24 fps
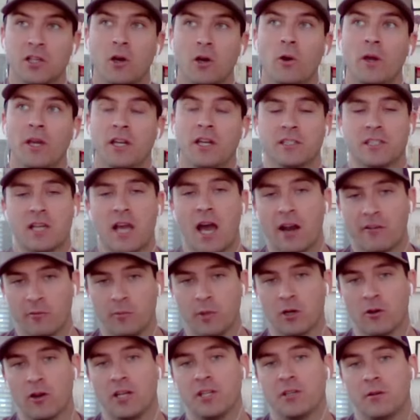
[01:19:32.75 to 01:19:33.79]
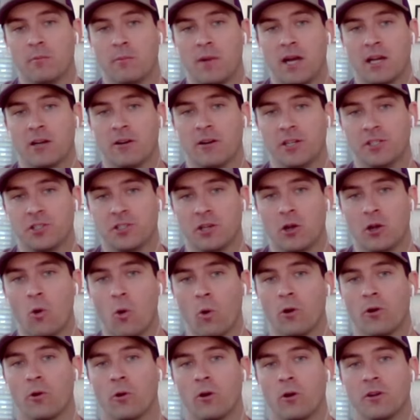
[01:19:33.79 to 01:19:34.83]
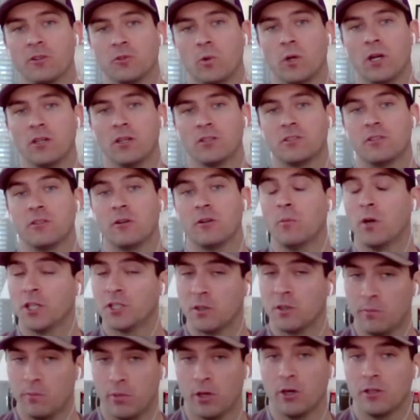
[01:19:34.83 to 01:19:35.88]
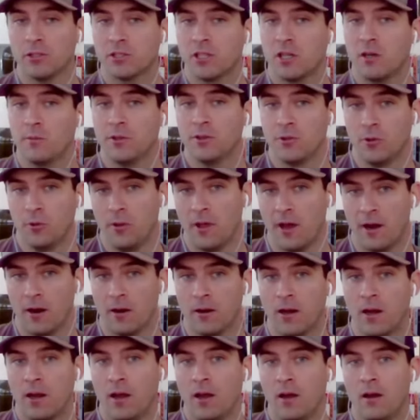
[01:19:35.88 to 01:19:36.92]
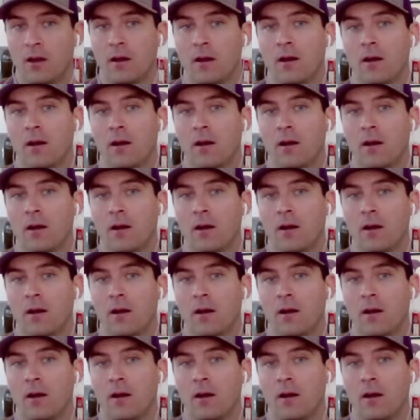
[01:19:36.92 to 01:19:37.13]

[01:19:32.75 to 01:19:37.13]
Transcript: So it is kind of a great migration corridor as well. So there are a bunch of birds coming through there.